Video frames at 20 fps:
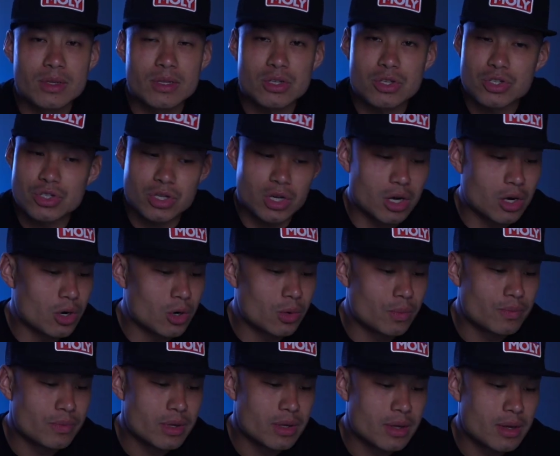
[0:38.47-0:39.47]
So
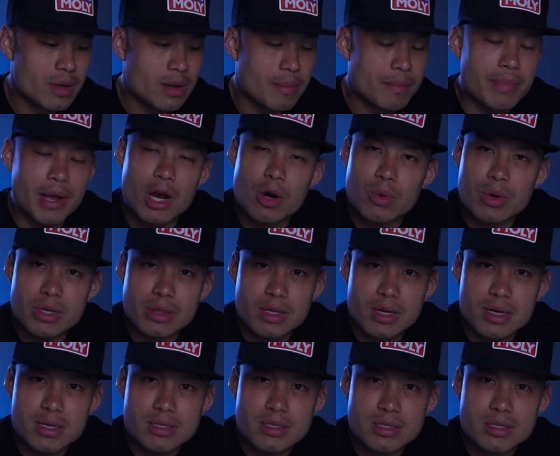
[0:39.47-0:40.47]
bear with
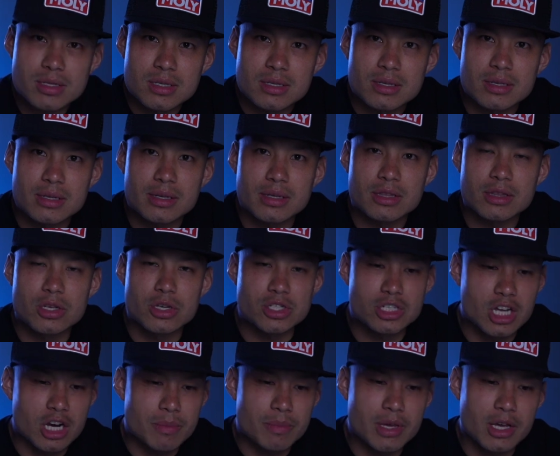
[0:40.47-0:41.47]
us. There's
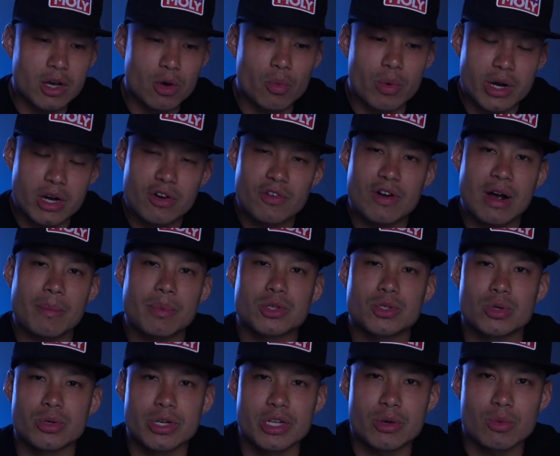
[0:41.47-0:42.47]
going to be a window of
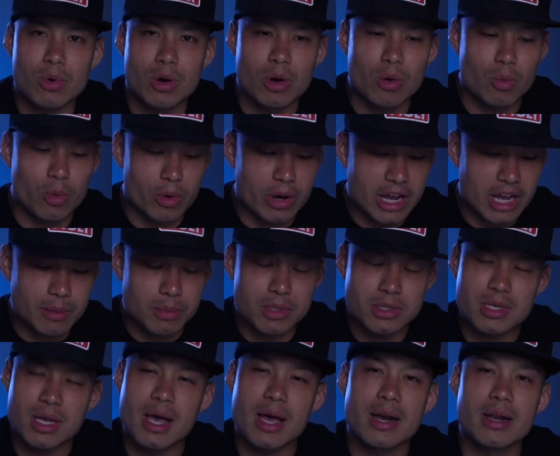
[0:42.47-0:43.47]
opportunity where we're able
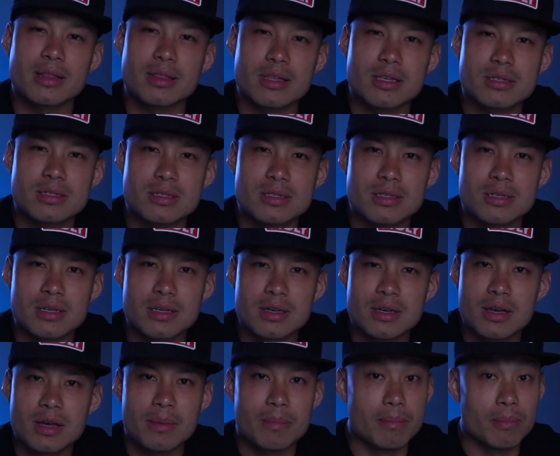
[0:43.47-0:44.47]
to edit this
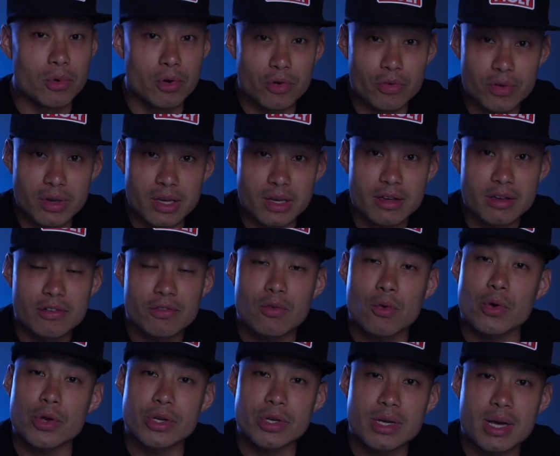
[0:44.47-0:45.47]
movie
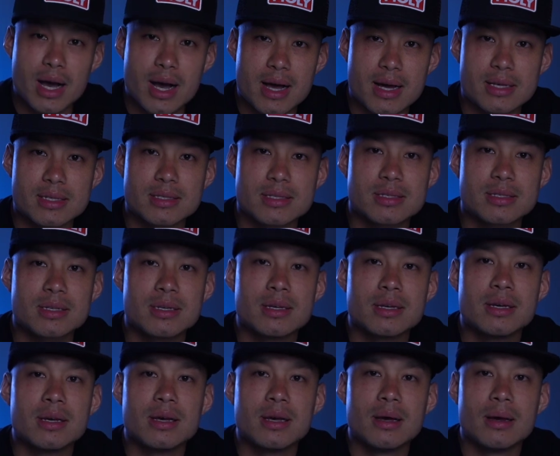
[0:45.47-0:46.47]
for you guys,
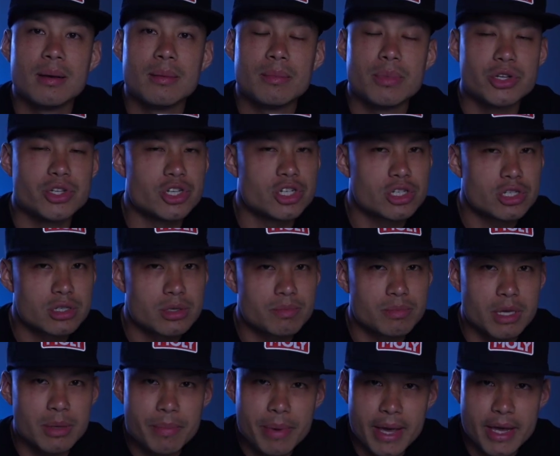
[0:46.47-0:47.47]
but just
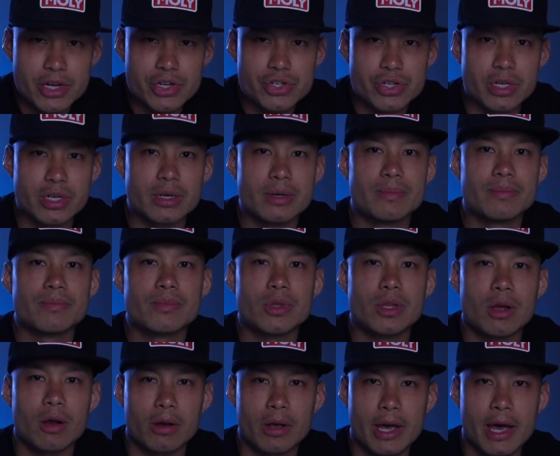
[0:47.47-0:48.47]
be patient,
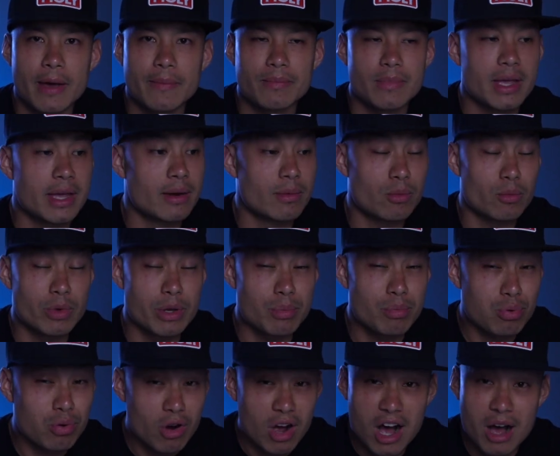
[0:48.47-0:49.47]
okay? And we
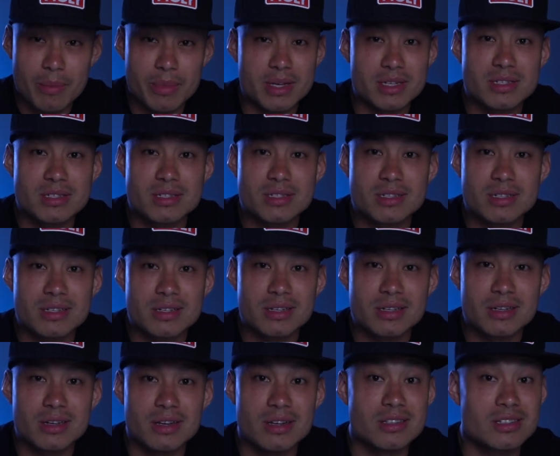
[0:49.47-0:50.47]
promise
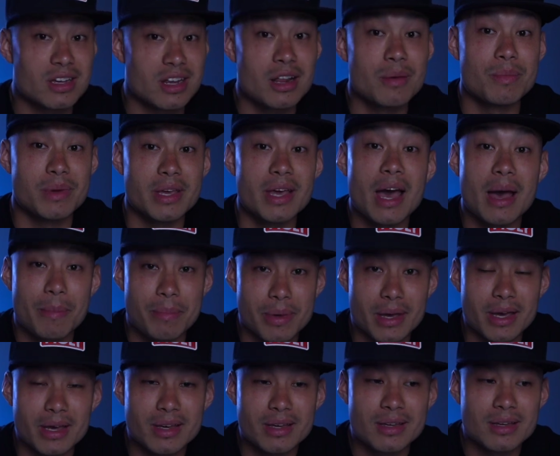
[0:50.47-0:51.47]
it's going to be epic.